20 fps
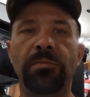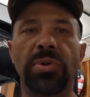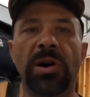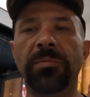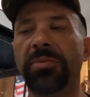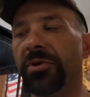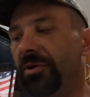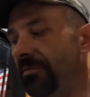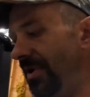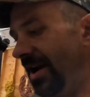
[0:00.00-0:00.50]

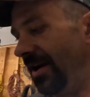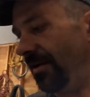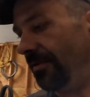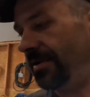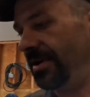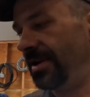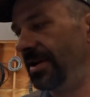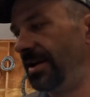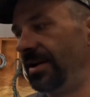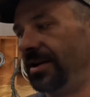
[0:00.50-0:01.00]
bumper mount.
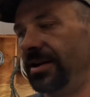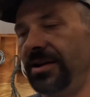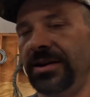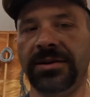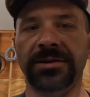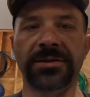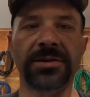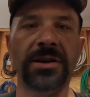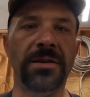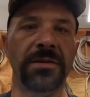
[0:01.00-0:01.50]

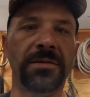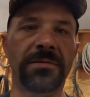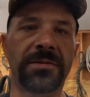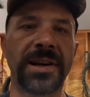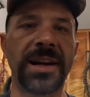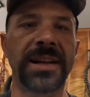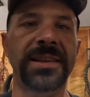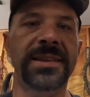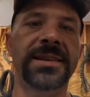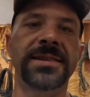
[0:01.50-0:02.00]
So
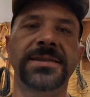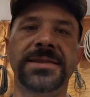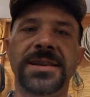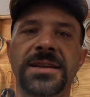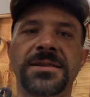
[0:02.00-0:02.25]
cut this